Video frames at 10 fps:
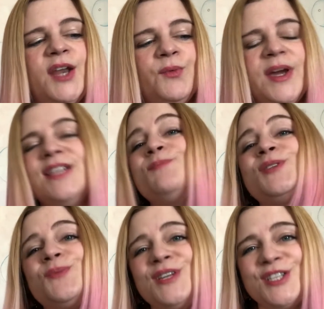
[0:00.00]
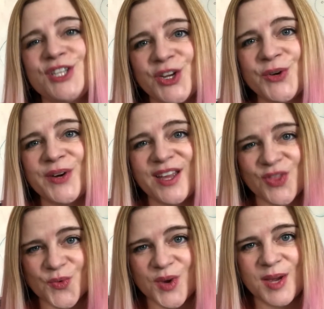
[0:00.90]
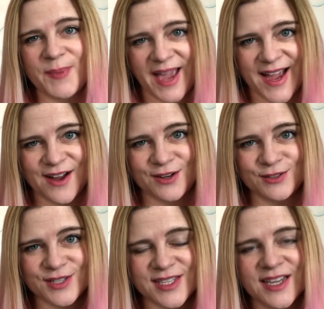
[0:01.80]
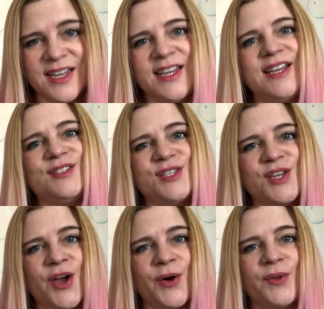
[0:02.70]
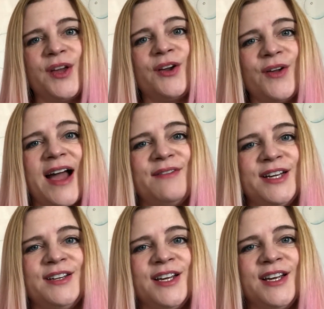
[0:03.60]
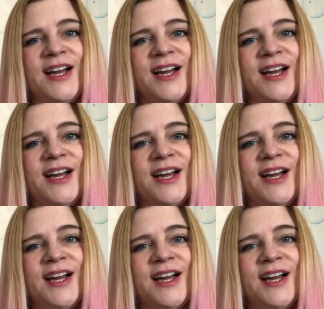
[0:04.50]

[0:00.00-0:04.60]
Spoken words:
and weighs between 2 and 3 pounds. And so there you have it.